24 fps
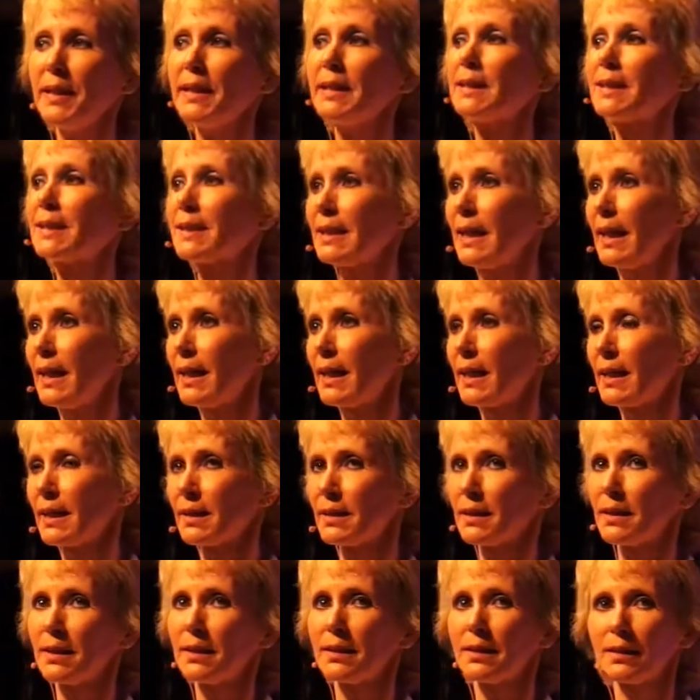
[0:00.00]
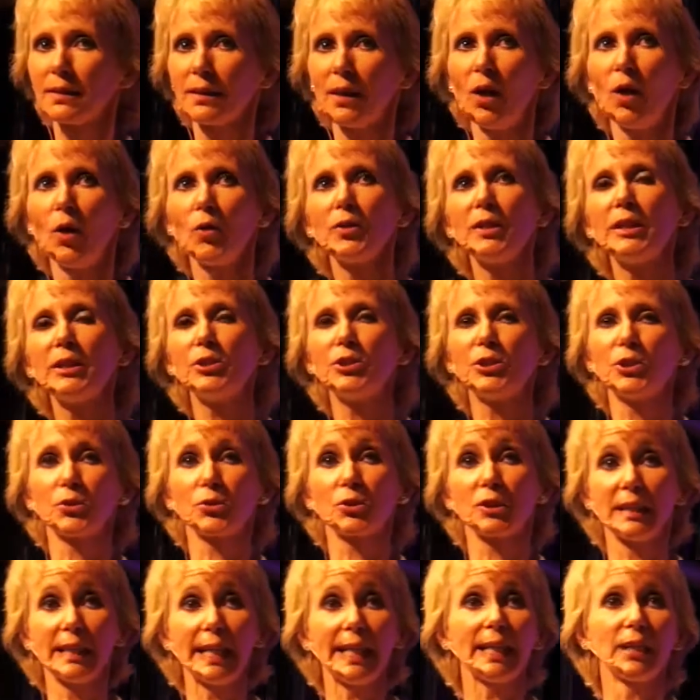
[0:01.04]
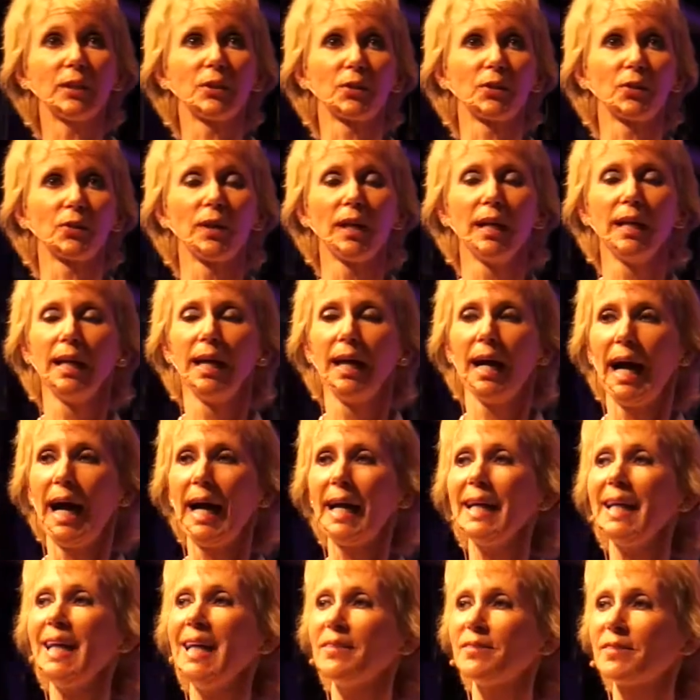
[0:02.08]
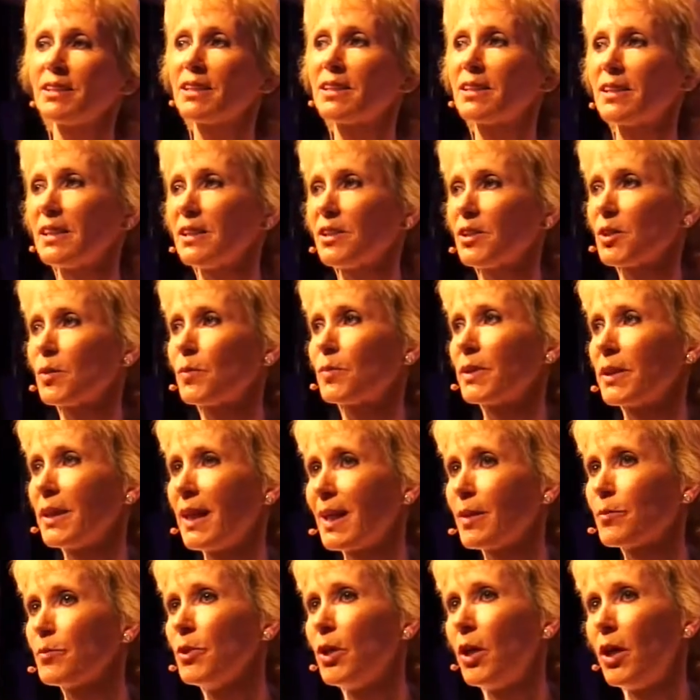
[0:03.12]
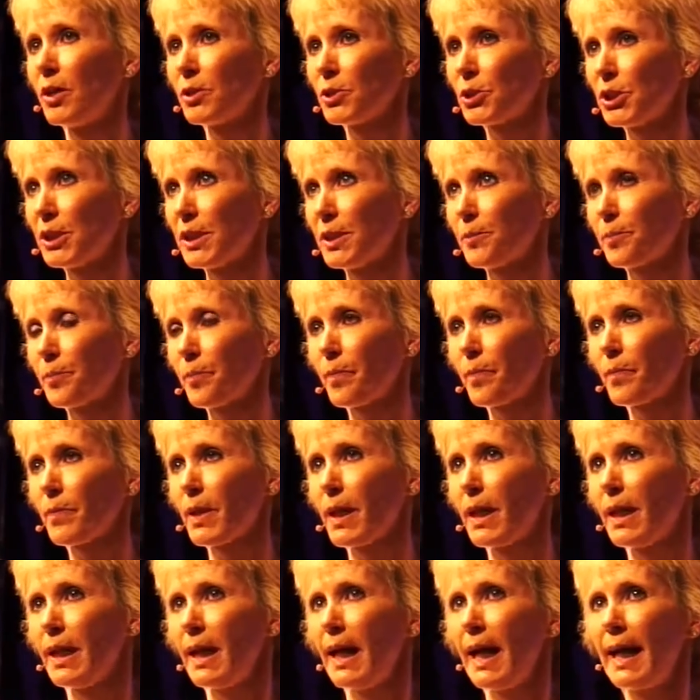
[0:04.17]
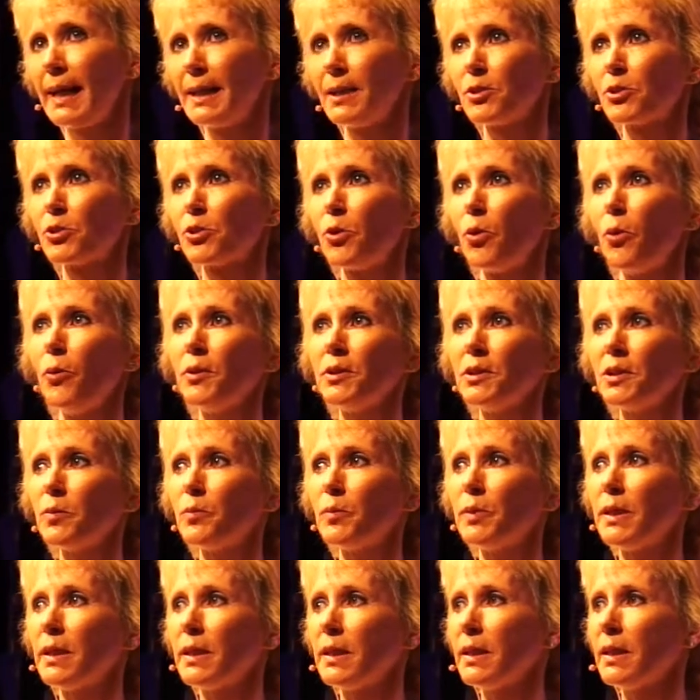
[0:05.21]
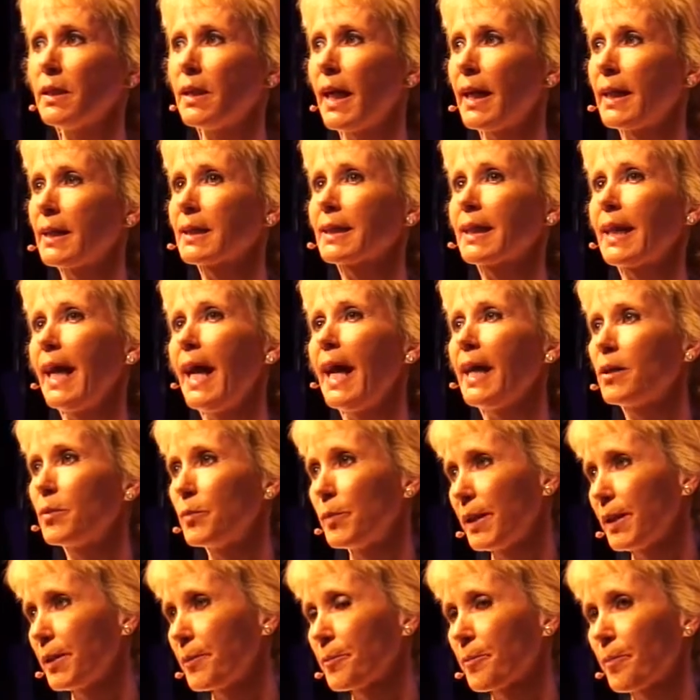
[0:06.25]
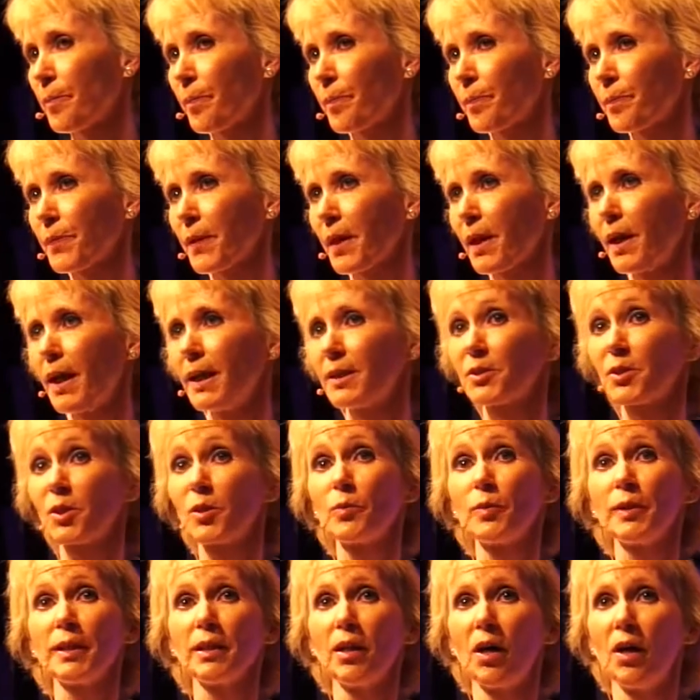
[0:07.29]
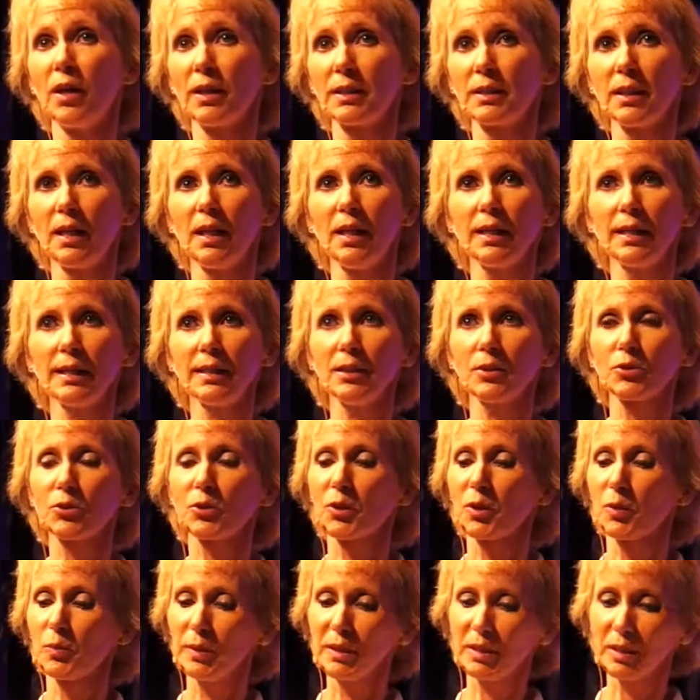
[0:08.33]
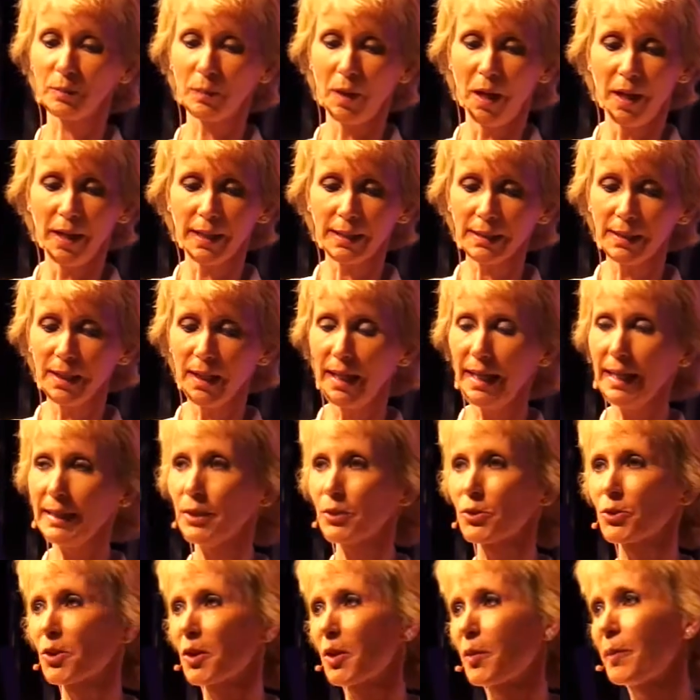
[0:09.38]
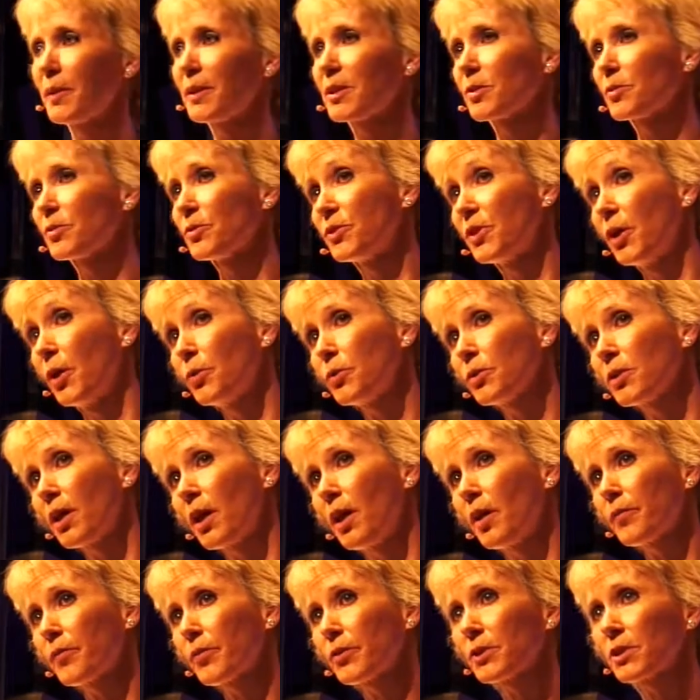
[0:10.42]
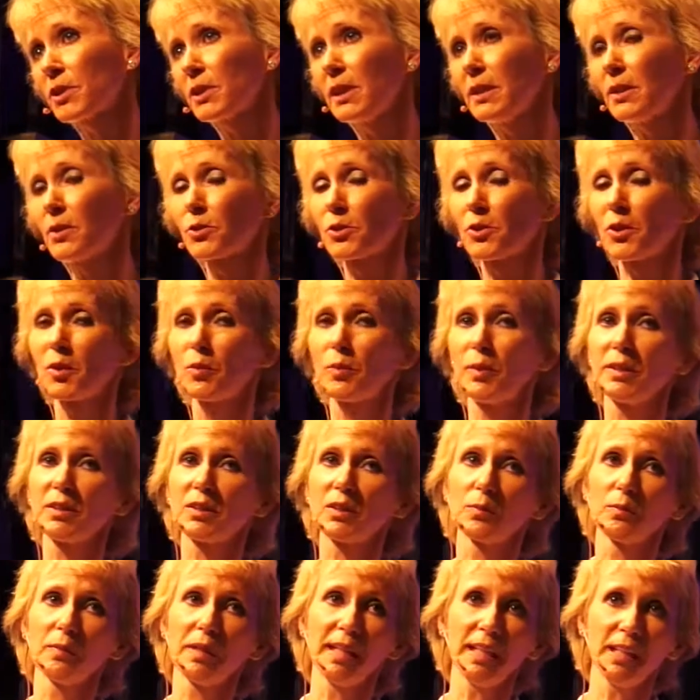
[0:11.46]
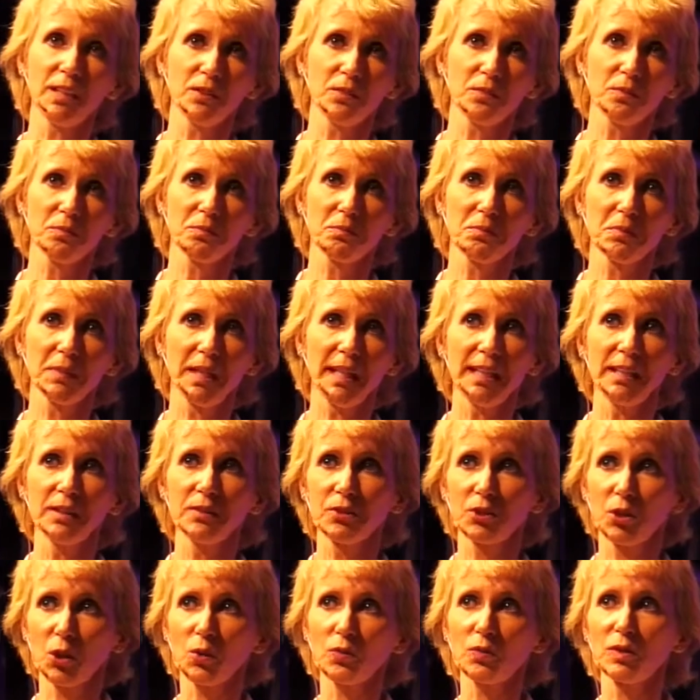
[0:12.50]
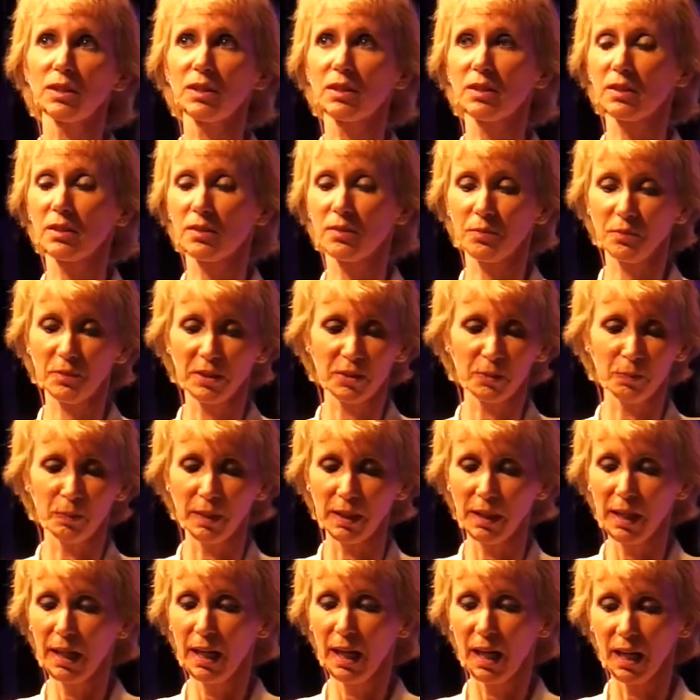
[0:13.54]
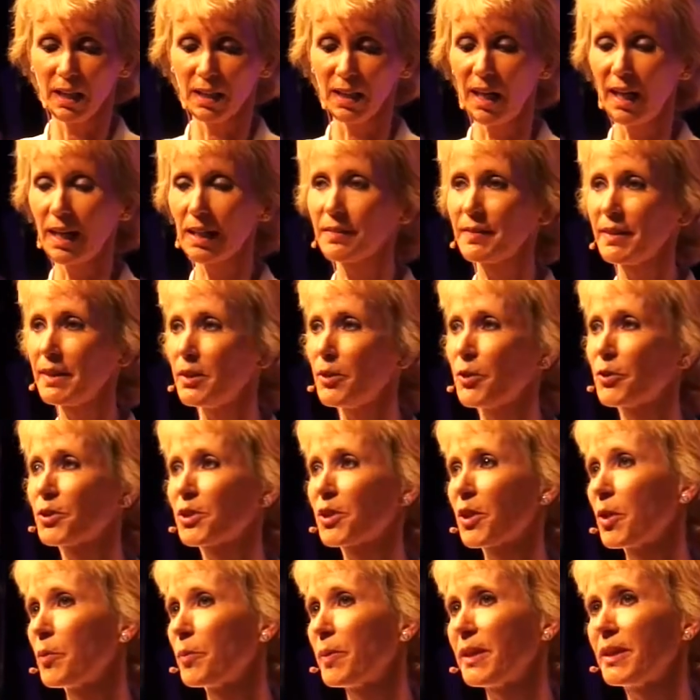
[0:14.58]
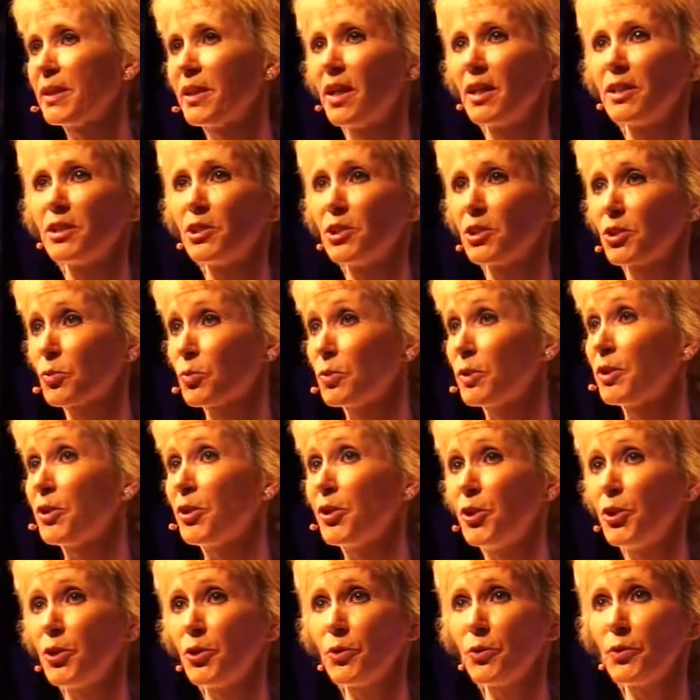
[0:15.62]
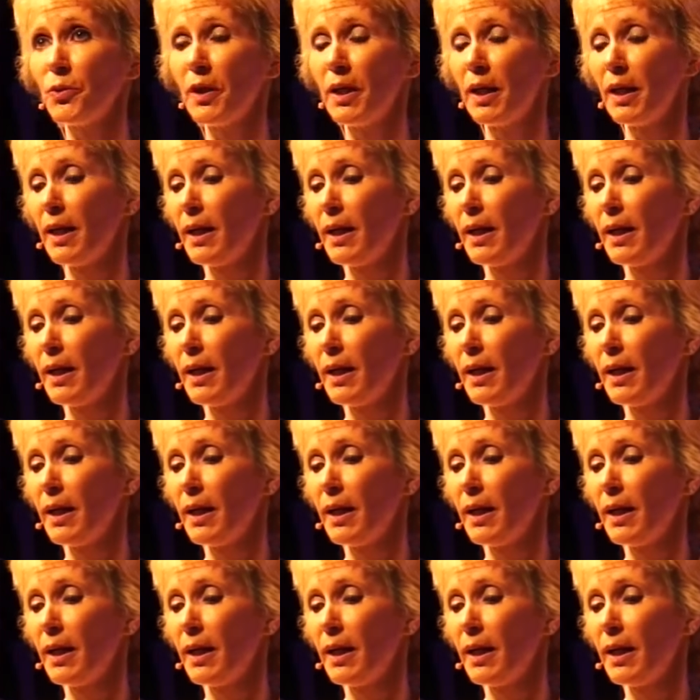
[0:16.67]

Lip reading: being said, all these years later, I have a system that I am launching, and it's going to be an academy. It's going to be an online. There's going to be some online. There's going to be some phone conferencing. There's going to be some in-service, but a lot of it is going to be done just with you.